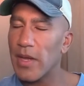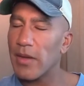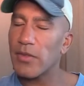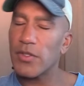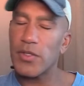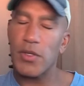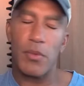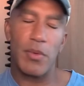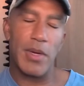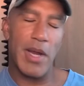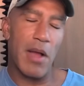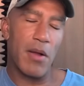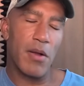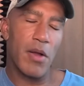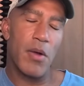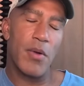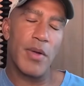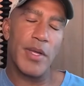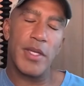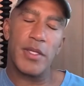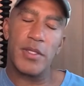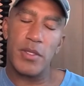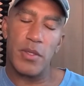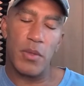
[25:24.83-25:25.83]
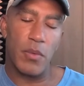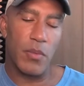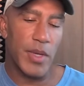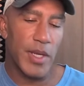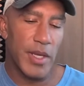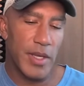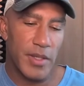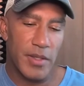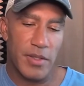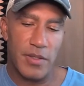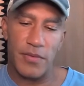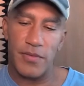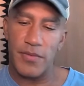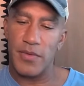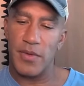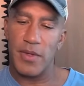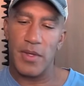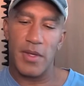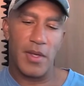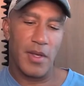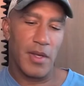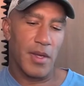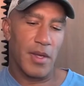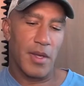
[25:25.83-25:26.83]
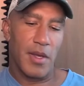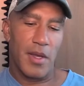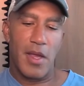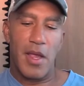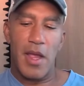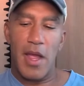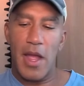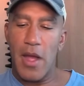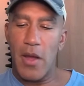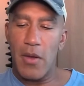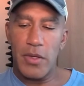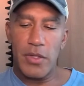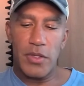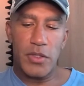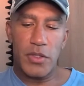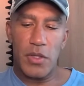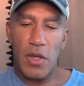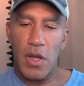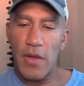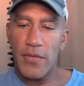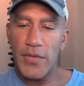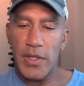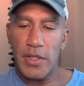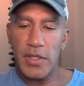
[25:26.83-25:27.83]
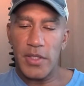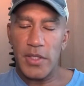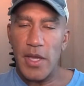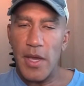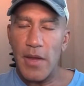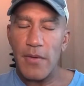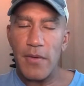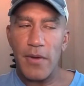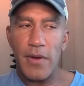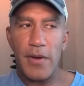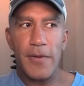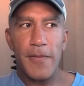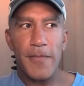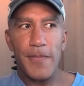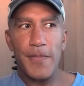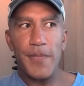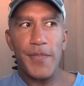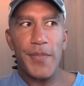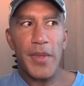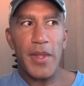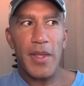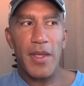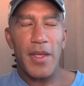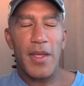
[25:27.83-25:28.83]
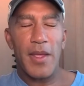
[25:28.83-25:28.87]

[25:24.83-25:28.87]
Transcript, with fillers: Like so, without going into the weeds of how it's solved, etc.